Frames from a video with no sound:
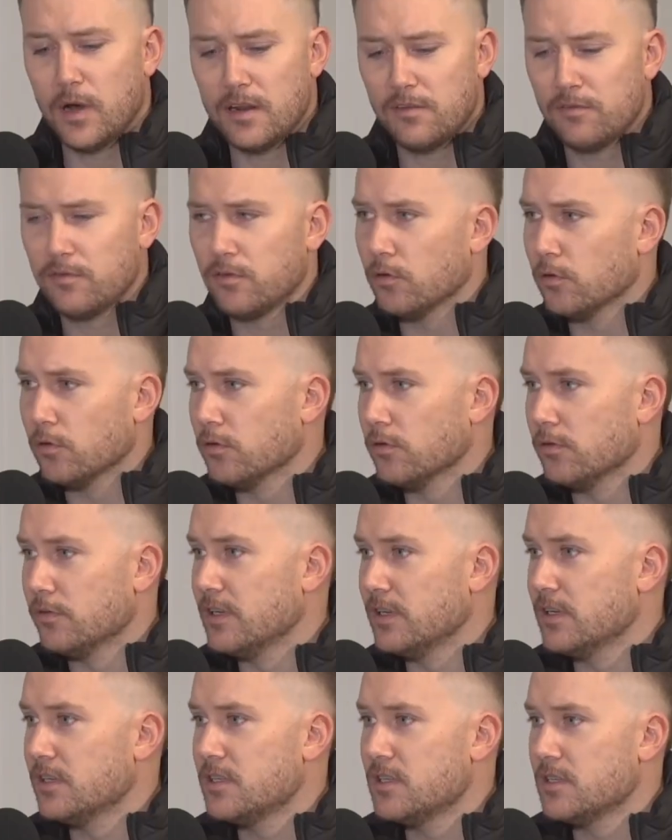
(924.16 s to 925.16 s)
waiting for Law of
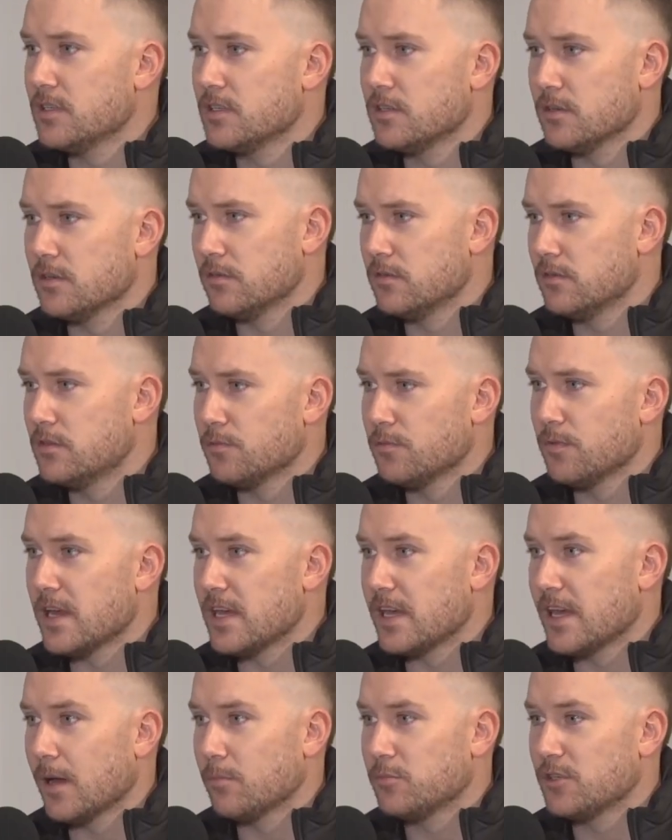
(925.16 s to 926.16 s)
Indices to
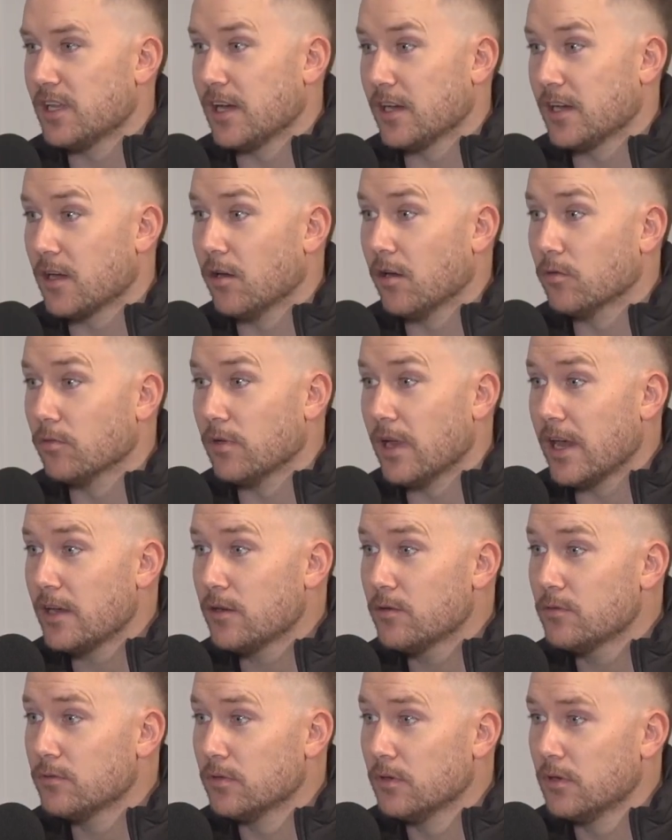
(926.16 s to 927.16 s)
recapture that Golden
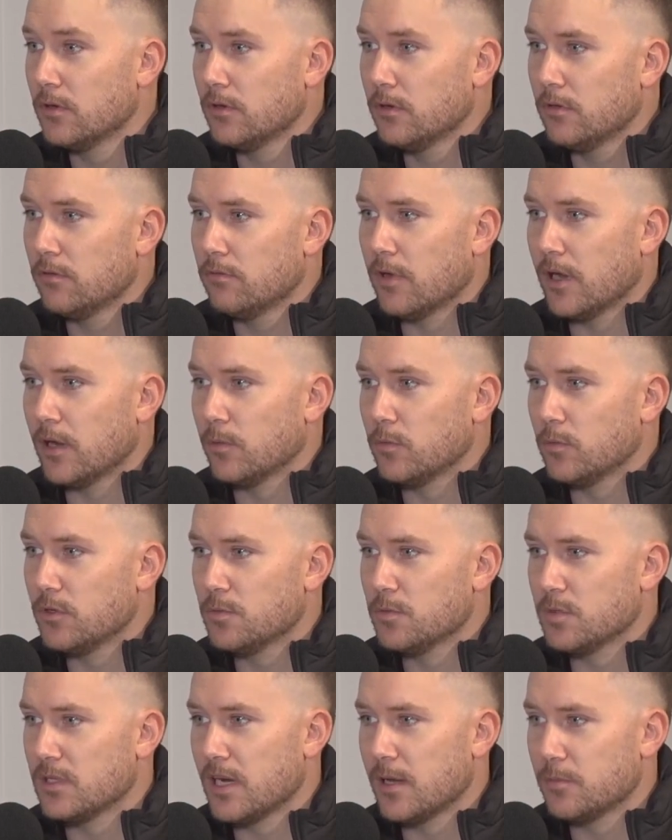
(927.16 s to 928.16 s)
Eagle run,
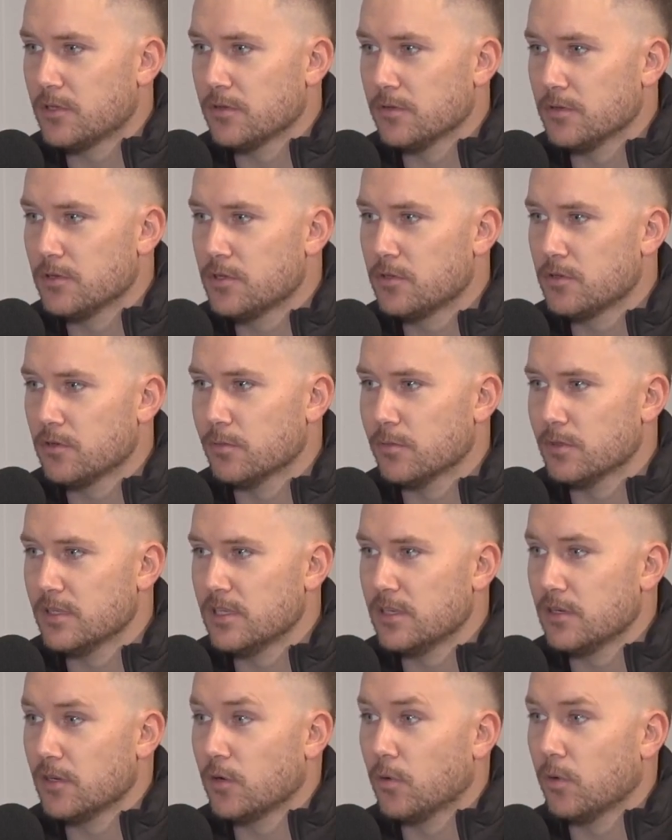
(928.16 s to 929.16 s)
which was an absolute storm. I
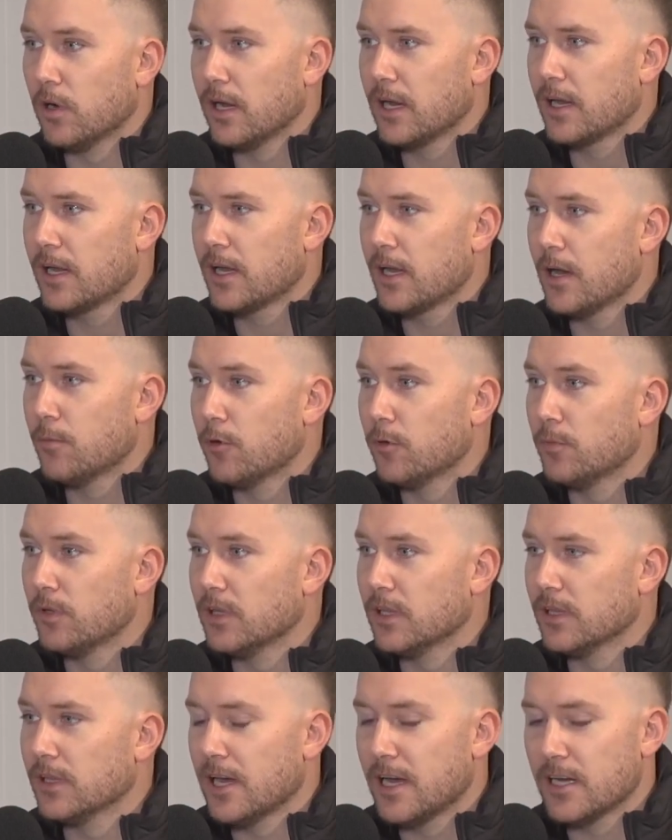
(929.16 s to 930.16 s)
didn't quite come on
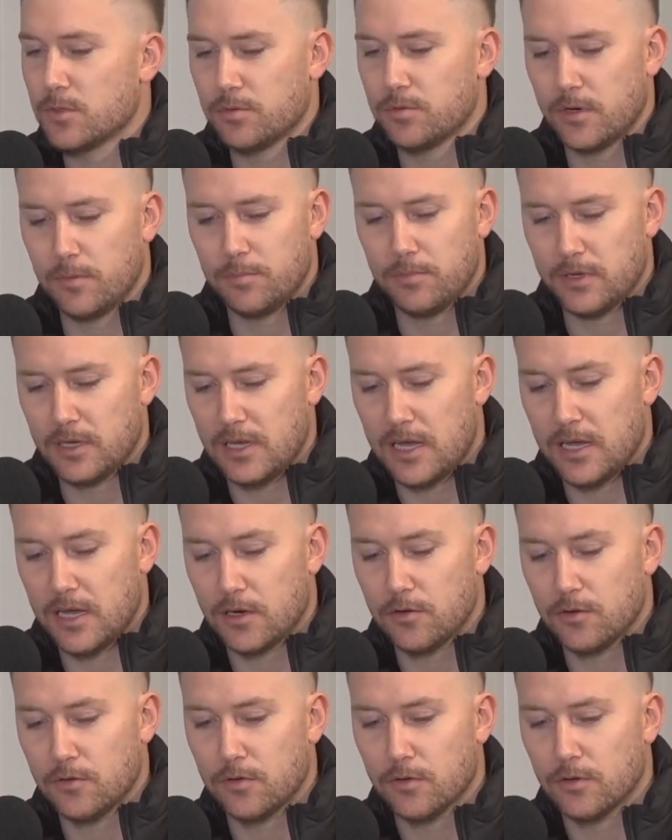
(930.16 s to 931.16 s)
with it last prep, but yeah,
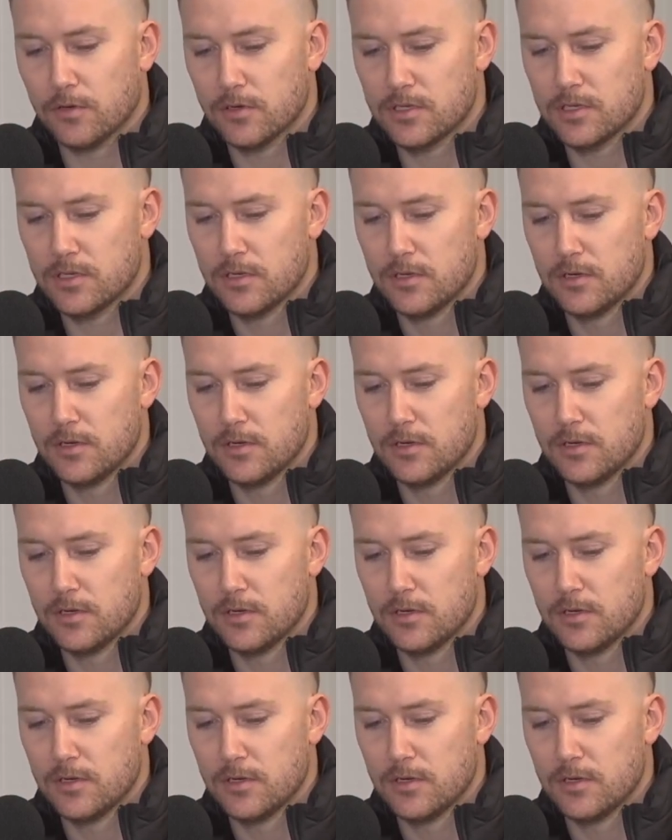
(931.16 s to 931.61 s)
good horse.